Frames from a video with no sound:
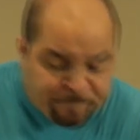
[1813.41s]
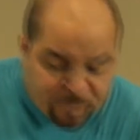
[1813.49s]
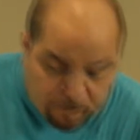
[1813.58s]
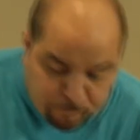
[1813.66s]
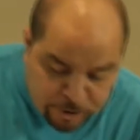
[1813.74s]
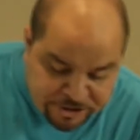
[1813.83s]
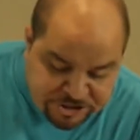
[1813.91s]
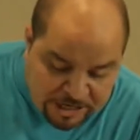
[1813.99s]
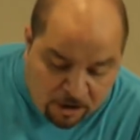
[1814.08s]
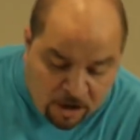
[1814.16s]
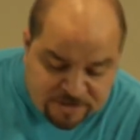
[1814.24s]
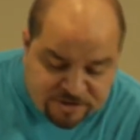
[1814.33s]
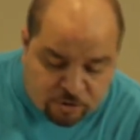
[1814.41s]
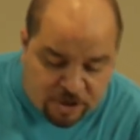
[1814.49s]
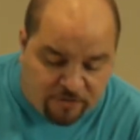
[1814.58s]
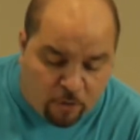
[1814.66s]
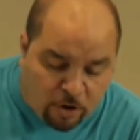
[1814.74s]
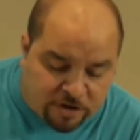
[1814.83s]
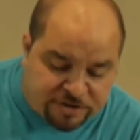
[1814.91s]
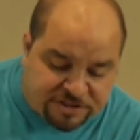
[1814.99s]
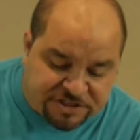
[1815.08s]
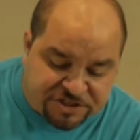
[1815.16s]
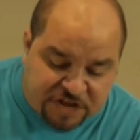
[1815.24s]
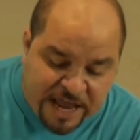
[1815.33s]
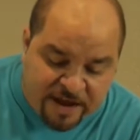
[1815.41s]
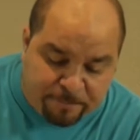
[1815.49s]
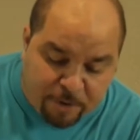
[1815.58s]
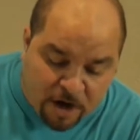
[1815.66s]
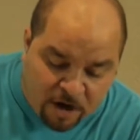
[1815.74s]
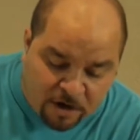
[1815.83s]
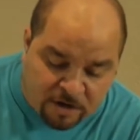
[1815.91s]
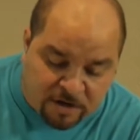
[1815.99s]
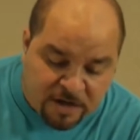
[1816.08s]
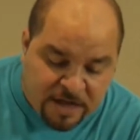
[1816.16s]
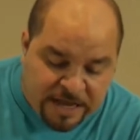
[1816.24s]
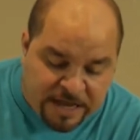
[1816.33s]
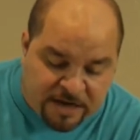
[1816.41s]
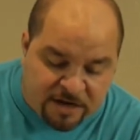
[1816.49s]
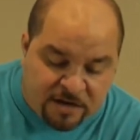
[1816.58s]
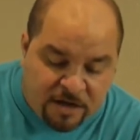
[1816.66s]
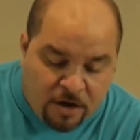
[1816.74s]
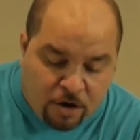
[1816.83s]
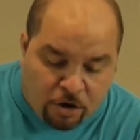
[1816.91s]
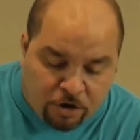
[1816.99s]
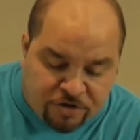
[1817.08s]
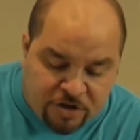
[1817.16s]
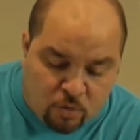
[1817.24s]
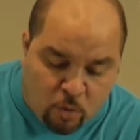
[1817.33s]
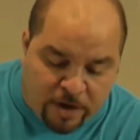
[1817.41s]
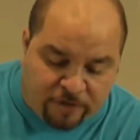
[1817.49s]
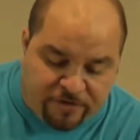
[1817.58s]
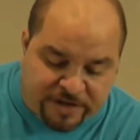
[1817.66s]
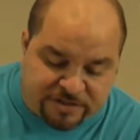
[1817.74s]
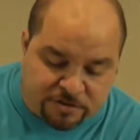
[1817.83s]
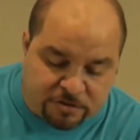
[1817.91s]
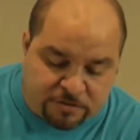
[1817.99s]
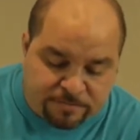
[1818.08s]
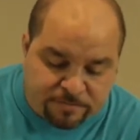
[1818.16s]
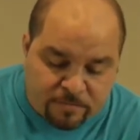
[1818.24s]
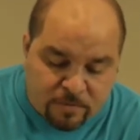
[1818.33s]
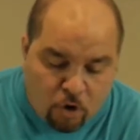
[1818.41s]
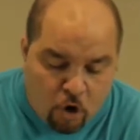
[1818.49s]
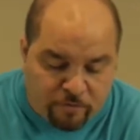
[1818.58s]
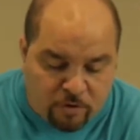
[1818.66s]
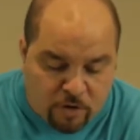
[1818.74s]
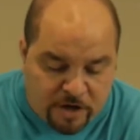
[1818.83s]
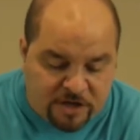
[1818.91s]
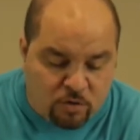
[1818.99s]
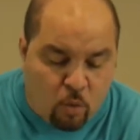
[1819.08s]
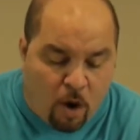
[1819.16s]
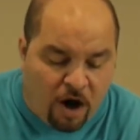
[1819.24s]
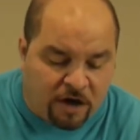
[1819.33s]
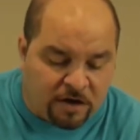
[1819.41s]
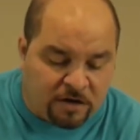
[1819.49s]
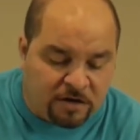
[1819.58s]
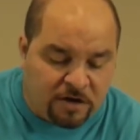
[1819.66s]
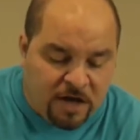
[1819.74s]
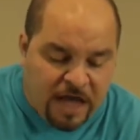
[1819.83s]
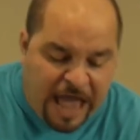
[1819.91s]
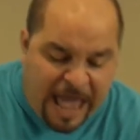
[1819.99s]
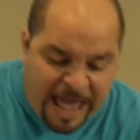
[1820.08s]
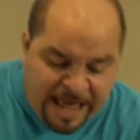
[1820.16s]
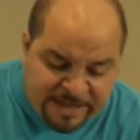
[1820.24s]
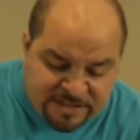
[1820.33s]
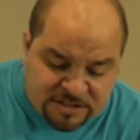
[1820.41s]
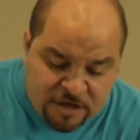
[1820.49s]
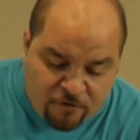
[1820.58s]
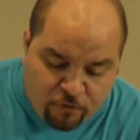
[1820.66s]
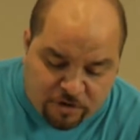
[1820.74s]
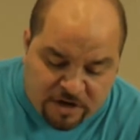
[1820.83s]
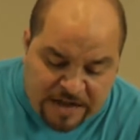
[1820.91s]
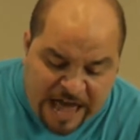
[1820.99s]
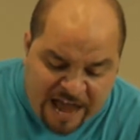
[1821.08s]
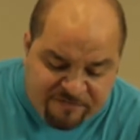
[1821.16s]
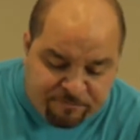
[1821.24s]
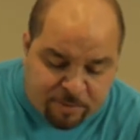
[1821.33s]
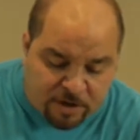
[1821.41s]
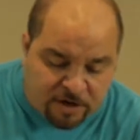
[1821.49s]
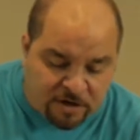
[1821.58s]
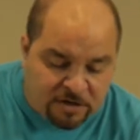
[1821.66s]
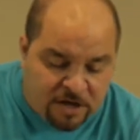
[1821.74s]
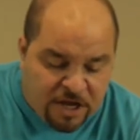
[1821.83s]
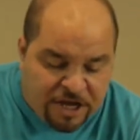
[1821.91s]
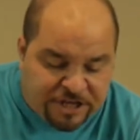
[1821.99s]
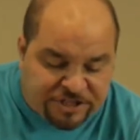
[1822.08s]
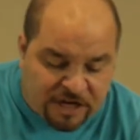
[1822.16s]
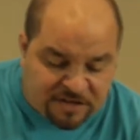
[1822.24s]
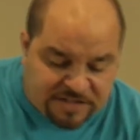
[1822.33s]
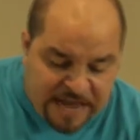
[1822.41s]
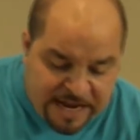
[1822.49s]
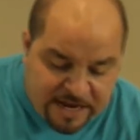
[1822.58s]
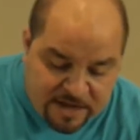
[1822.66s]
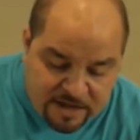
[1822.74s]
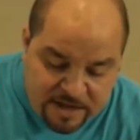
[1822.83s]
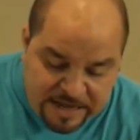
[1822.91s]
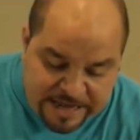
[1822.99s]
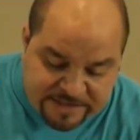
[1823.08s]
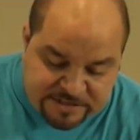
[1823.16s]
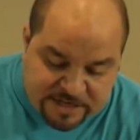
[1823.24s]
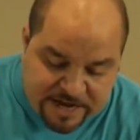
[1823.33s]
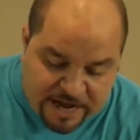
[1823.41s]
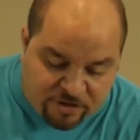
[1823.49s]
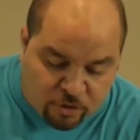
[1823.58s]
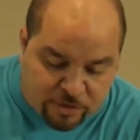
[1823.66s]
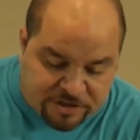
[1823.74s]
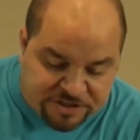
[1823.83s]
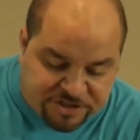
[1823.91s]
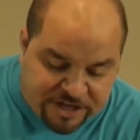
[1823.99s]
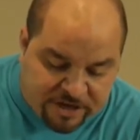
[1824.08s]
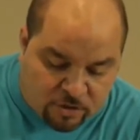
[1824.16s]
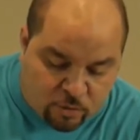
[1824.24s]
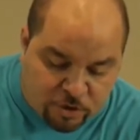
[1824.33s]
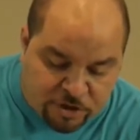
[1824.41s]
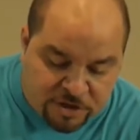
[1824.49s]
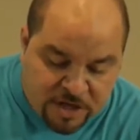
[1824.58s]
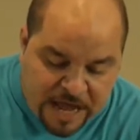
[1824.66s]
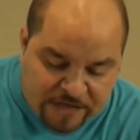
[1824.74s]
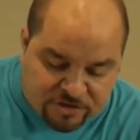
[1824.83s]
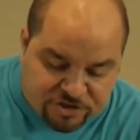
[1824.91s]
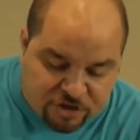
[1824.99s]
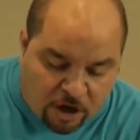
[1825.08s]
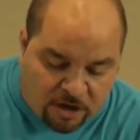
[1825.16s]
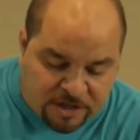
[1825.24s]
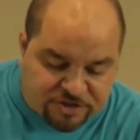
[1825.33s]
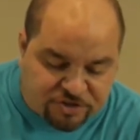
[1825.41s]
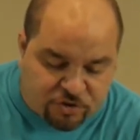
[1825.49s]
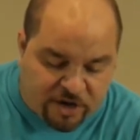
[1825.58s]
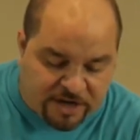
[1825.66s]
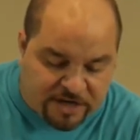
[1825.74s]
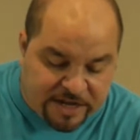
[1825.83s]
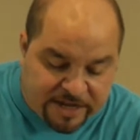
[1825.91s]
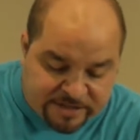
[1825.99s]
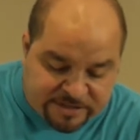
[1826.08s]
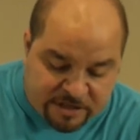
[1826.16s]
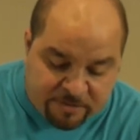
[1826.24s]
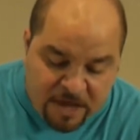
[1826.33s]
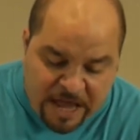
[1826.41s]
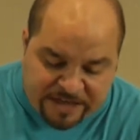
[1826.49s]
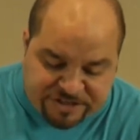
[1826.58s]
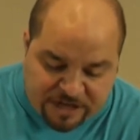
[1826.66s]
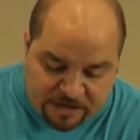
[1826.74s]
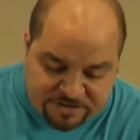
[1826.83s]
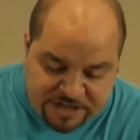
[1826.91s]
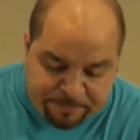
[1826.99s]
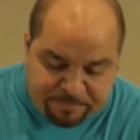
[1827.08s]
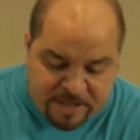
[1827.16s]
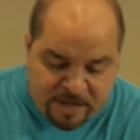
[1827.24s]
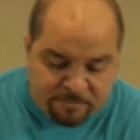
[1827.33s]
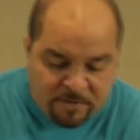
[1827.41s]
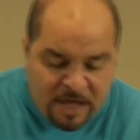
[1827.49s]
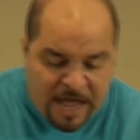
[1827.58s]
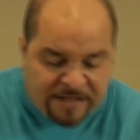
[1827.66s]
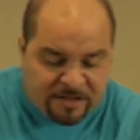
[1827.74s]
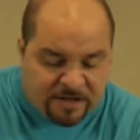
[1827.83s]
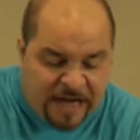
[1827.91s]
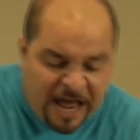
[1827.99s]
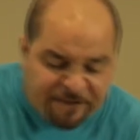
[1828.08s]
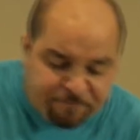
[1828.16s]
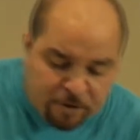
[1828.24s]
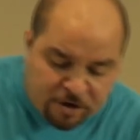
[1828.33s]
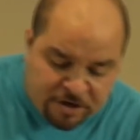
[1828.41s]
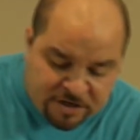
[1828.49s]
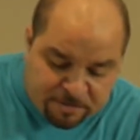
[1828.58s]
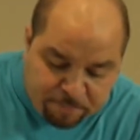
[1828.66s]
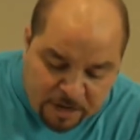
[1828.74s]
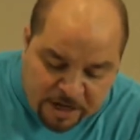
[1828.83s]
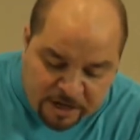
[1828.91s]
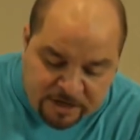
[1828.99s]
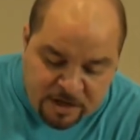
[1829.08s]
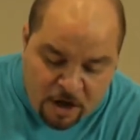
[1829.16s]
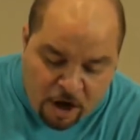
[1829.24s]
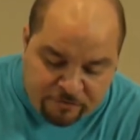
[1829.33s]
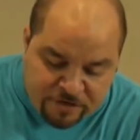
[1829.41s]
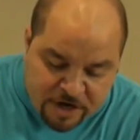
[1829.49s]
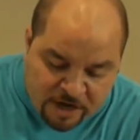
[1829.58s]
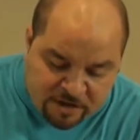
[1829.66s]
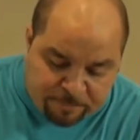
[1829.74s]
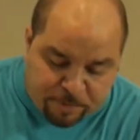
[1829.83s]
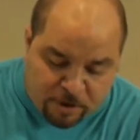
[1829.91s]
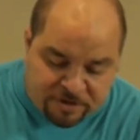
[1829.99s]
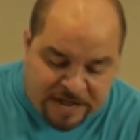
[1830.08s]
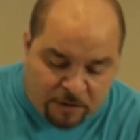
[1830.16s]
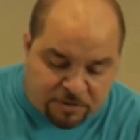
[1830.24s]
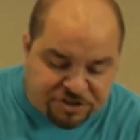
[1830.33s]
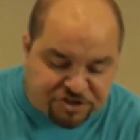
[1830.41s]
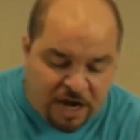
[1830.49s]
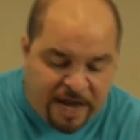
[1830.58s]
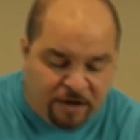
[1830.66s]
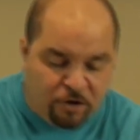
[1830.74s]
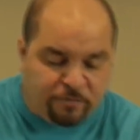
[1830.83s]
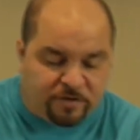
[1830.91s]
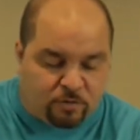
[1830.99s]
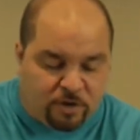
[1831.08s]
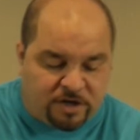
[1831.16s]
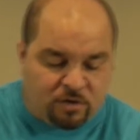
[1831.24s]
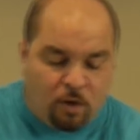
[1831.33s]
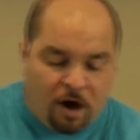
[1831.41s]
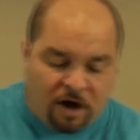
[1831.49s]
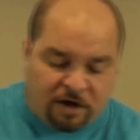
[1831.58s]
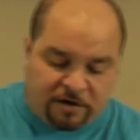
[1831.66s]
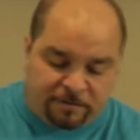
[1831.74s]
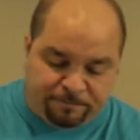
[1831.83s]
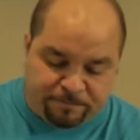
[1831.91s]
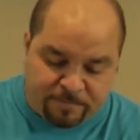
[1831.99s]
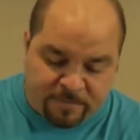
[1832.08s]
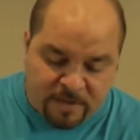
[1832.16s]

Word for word: The priest shall also give orders to slay a bird in an earthenware vessel over running water. As for the live bird, he shall take it together with the cedar wood and the scarlet string and the hyssop, and shall dip them and the live bird in the blood of the other bird that was slain over the running water.